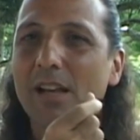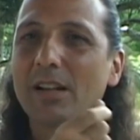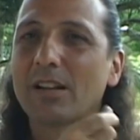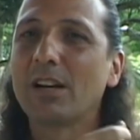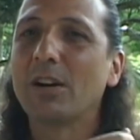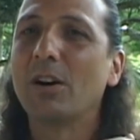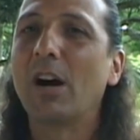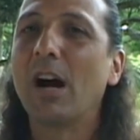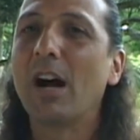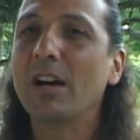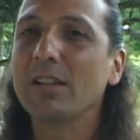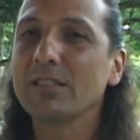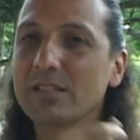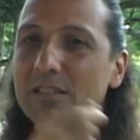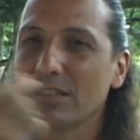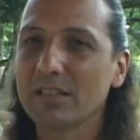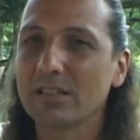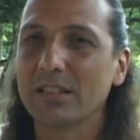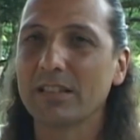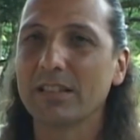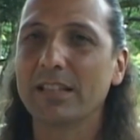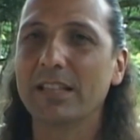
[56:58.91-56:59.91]

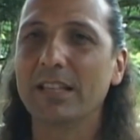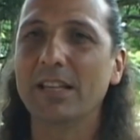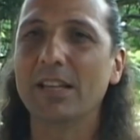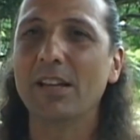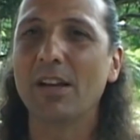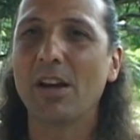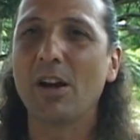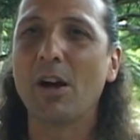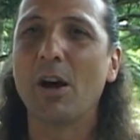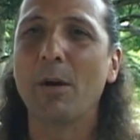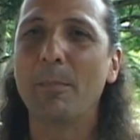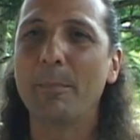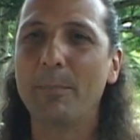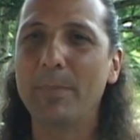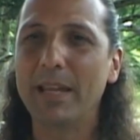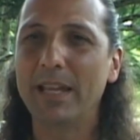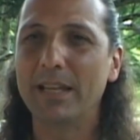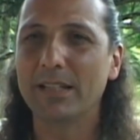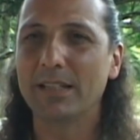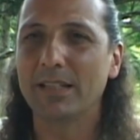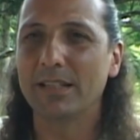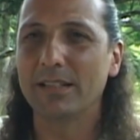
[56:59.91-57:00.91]
constantly
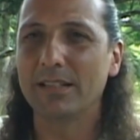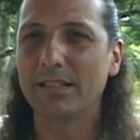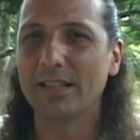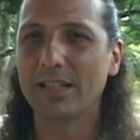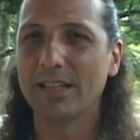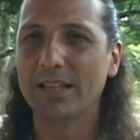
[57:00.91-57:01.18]
omitted